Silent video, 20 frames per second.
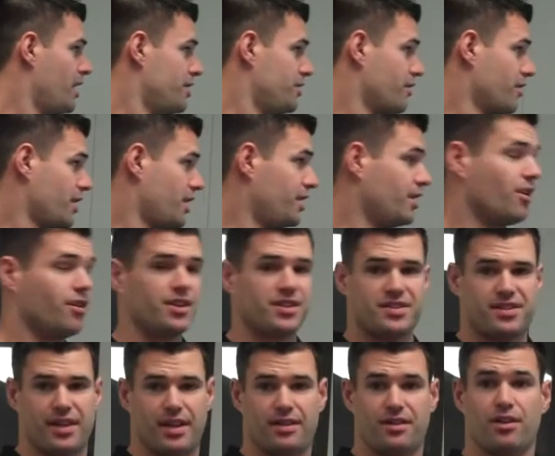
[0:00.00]
you're going to
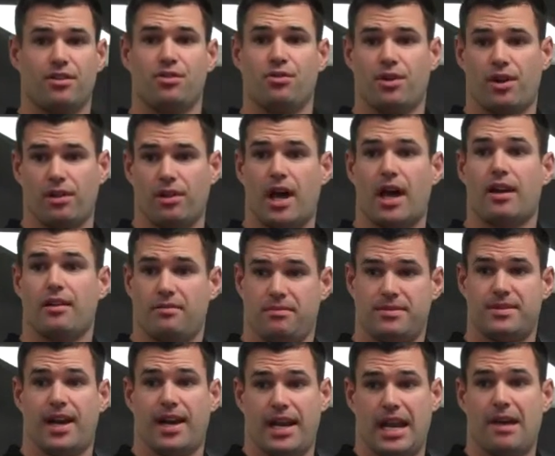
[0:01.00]
notice that they're doing a lot of
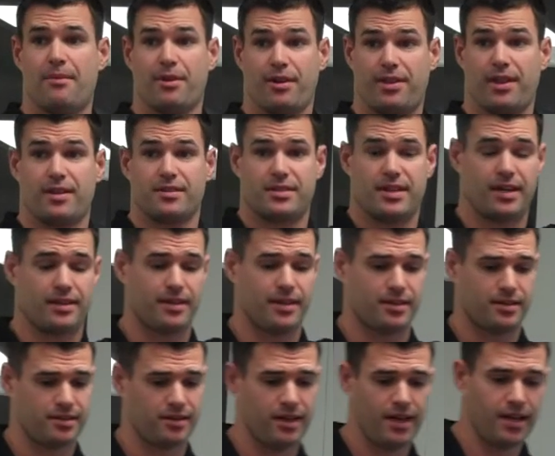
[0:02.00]
dynamic things like
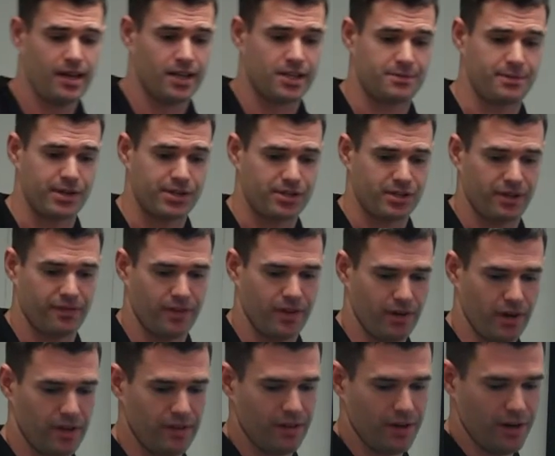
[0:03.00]
this, especially if
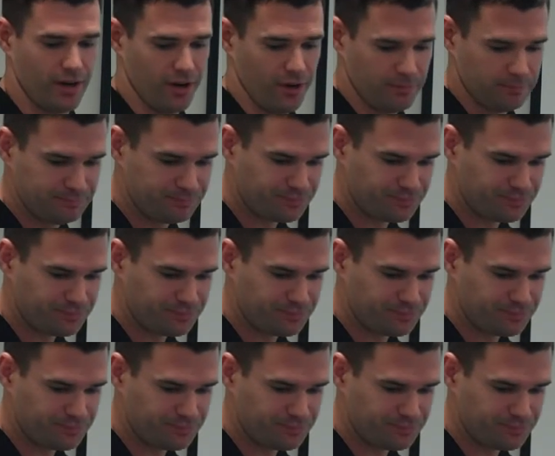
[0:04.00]
they're in the know.